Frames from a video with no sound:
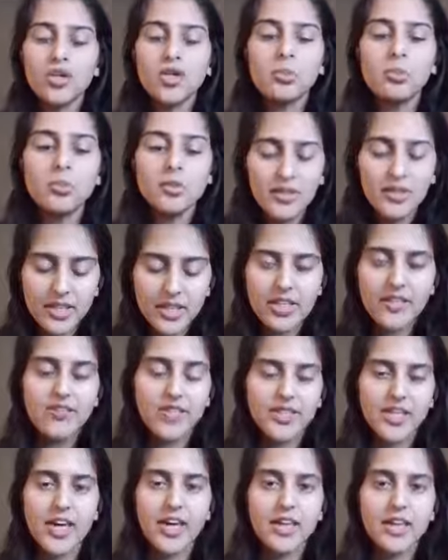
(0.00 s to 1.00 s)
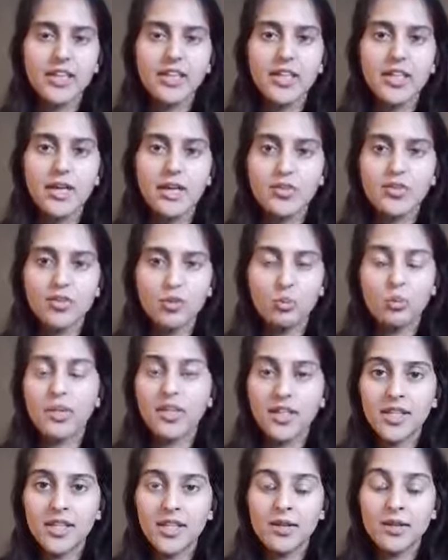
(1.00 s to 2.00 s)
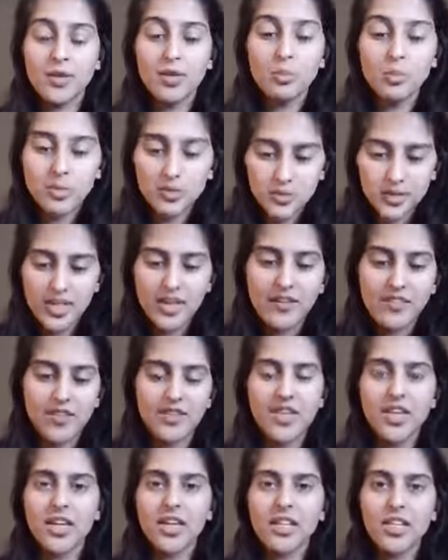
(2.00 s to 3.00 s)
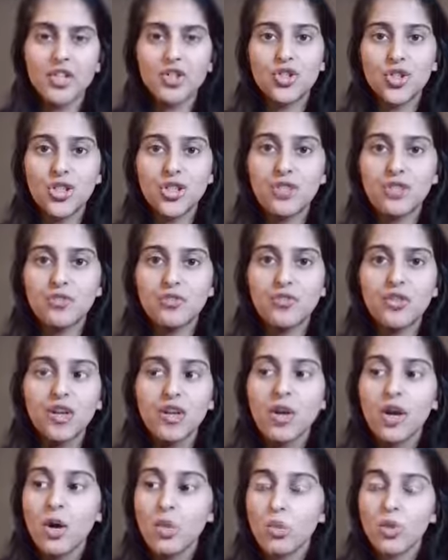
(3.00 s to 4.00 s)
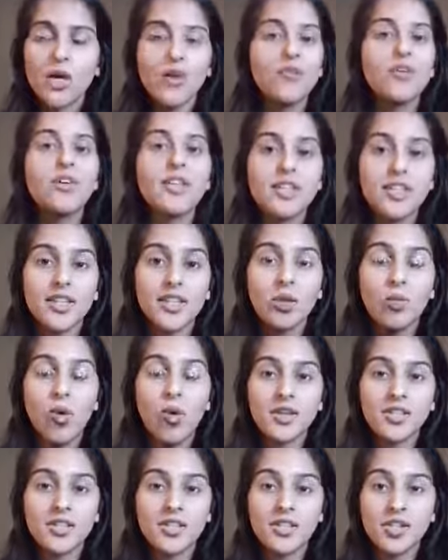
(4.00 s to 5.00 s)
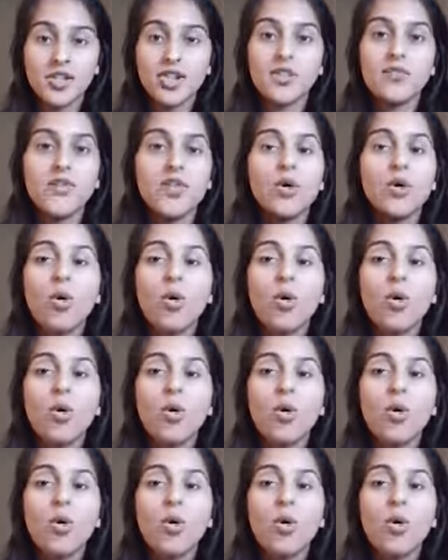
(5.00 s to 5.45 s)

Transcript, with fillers: you believe that that healing comes from within them you believe that they can achieve whatever it is that they want to achieve.